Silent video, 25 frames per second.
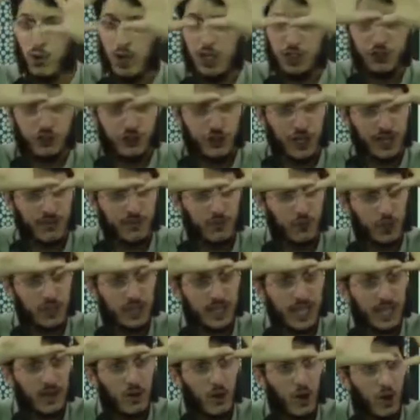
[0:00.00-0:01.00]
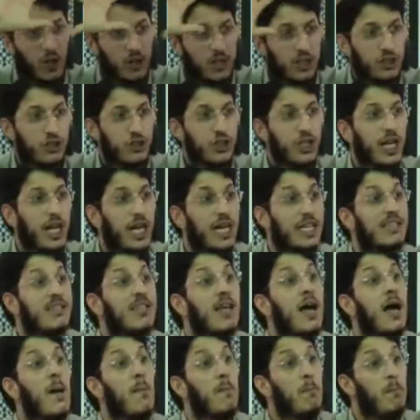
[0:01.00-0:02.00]
to achieve what they call the Shiite
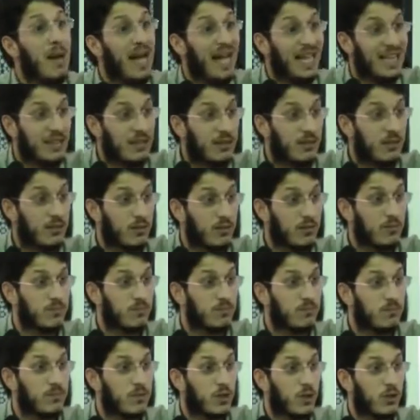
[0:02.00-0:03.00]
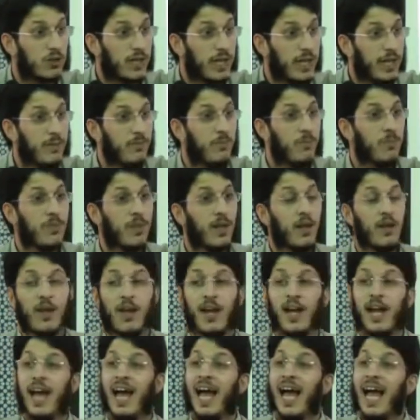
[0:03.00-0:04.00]
belt. Okay?
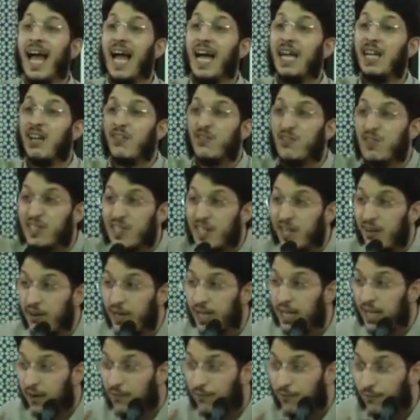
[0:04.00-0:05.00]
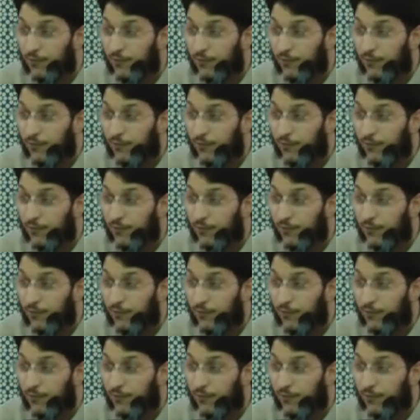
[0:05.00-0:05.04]
And if Syria